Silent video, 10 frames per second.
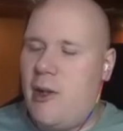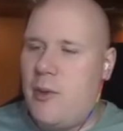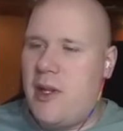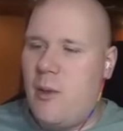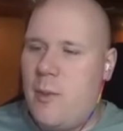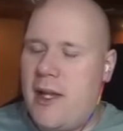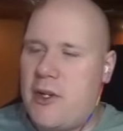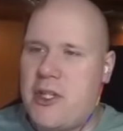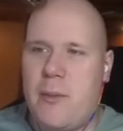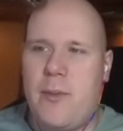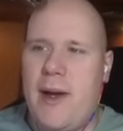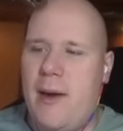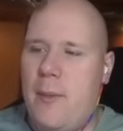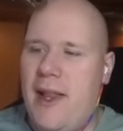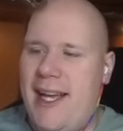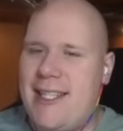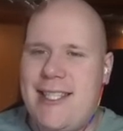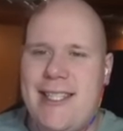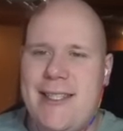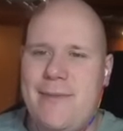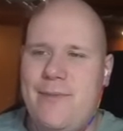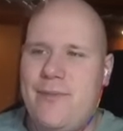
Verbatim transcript: with a battleship uh, blasts.